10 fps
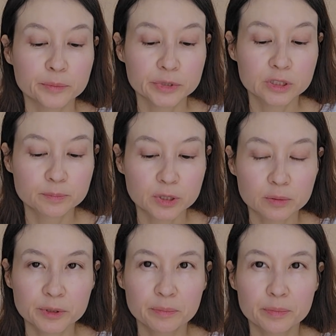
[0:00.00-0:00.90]
It's
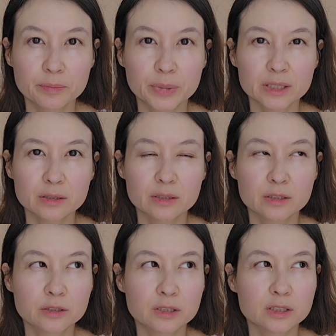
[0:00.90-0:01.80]
probably best
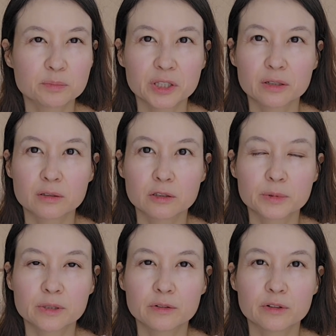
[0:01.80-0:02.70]
to just be there a
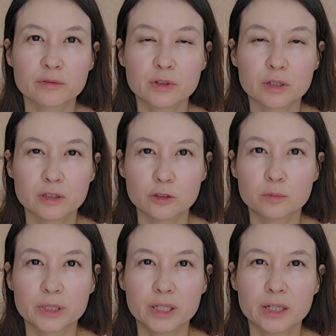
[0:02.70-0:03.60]
little
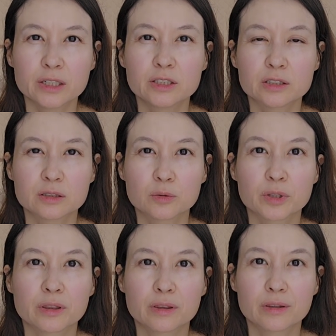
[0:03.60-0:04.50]
bit ahead, just so
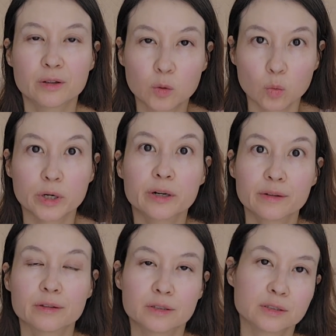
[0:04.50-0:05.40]
that they're aware
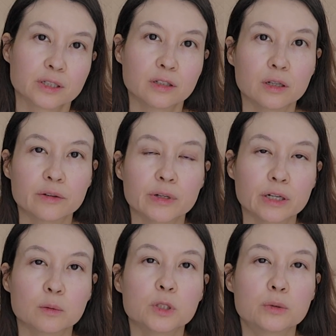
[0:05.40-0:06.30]
that there's like a live
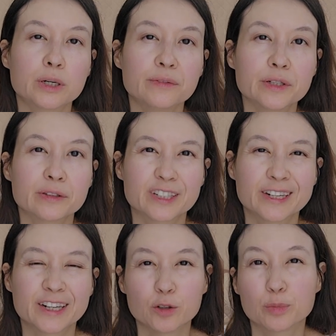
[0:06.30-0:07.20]
animal arriving and they can
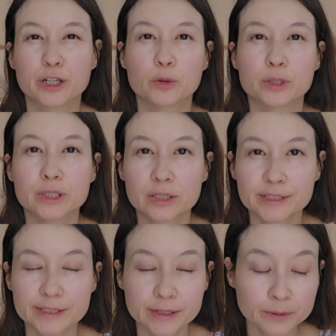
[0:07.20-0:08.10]
kind of
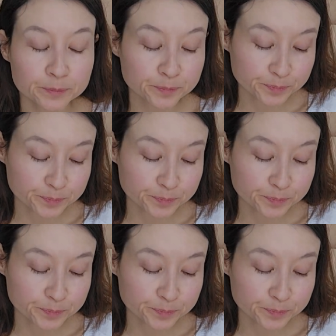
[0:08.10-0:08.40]
prioritize that.